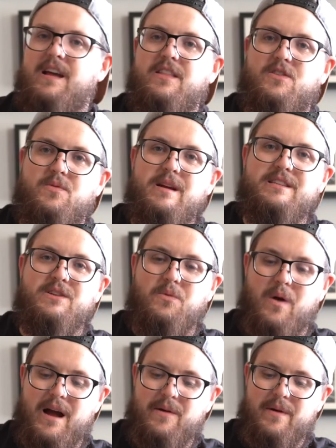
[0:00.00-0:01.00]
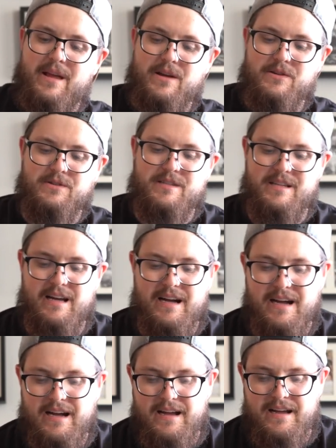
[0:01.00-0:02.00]
we use
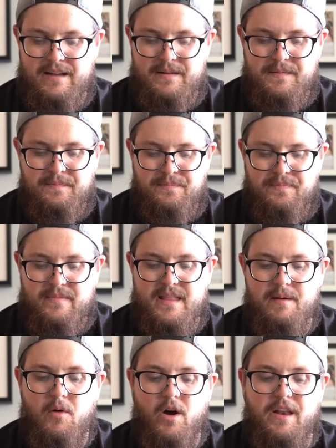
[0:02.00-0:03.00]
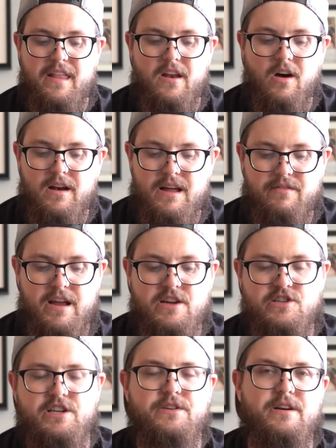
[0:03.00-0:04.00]
them on the
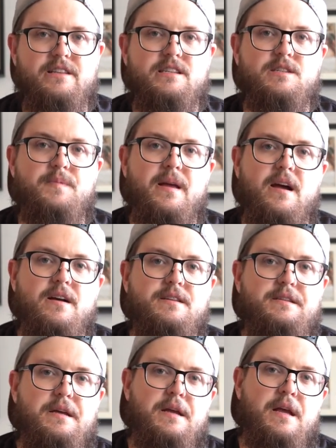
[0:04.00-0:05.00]
non-navigation units is because